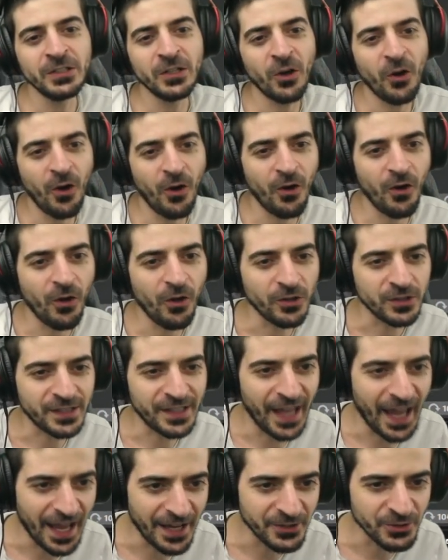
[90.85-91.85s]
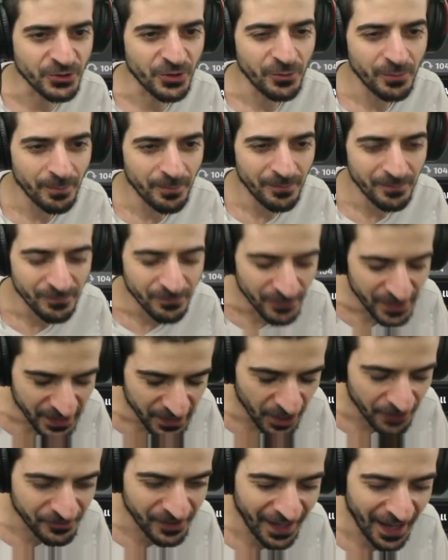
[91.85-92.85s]
All candle. We
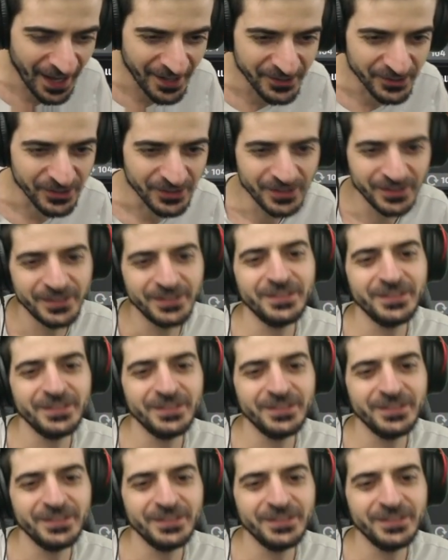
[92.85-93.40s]
love candle.